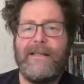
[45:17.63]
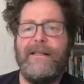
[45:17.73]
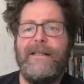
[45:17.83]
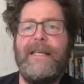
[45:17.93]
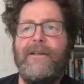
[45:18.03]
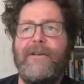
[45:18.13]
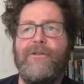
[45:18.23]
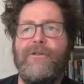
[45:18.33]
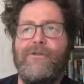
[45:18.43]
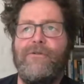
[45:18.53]
as a
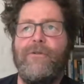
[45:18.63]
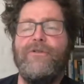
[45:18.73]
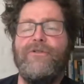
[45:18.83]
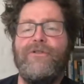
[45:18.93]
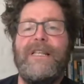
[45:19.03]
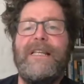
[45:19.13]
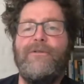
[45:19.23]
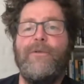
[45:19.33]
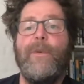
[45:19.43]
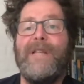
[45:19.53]
leader, you also
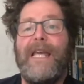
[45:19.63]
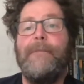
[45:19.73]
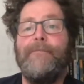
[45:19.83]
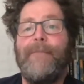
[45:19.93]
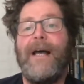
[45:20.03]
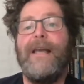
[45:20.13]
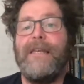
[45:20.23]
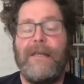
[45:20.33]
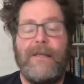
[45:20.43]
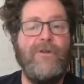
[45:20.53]
need to obtain
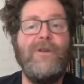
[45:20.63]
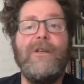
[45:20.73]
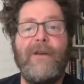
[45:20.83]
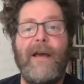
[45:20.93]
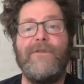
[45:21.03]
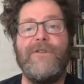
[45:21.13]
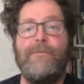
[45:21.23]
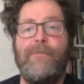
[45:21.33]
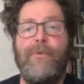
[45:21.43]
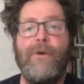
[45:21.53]
buy in, you need to
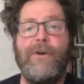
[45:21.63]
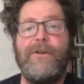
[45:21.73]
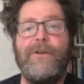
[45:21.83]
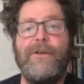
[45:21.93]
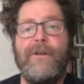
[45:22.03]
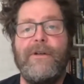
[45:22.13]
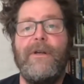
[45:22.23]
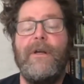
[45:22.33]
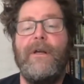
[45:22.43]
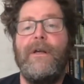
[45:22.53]
have support.
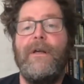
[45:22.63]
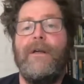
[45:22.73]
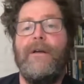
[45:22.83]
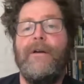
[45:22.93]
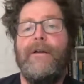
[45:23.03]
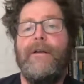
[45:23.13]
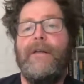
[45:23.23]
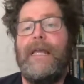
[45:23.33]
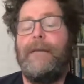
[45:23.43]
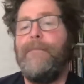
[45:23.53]

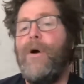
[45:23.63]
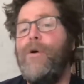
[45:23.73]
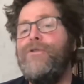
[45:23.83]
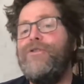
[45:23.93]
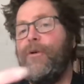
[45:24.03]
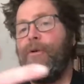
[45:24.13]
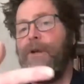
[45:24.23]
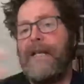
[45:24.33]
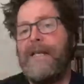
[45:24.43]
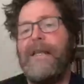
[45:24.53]
In most
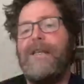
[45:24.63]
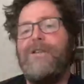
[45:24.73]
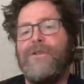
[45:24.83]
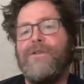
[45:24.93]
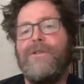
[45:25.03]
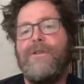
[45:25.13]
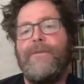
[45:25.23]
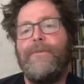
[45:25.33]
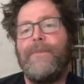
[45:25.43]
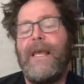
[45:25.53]

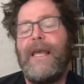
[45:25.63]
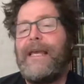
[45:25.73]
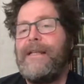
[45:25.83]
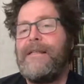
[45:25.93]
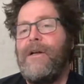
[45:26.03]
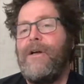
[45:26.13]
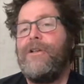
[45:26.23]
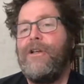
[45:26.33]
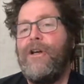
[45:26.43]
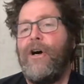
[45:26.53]
organizations, it is
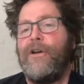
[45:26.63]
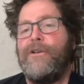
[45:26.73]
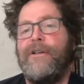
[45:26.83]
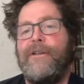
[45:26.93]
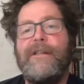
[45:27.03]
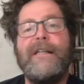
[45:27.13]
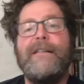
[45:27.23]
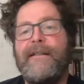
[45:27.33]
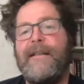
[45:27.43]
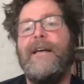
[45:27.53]
not God
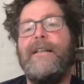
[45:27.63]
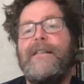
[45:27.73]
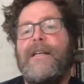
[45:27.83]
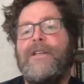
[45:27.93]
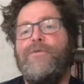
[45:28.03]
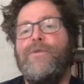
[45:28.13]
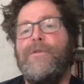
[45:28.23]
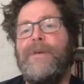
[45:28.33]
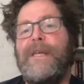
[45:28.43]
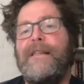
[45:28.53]
that decided that
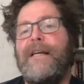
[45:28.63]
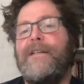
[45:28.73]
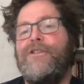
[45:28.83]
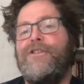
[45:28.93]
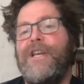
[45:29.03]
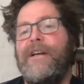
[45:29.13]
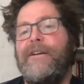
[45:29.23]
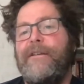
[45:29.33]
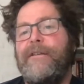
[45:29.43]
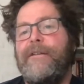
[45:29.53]
you would be in that
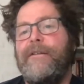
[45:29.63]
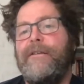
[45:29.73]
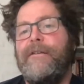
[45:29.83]
chair.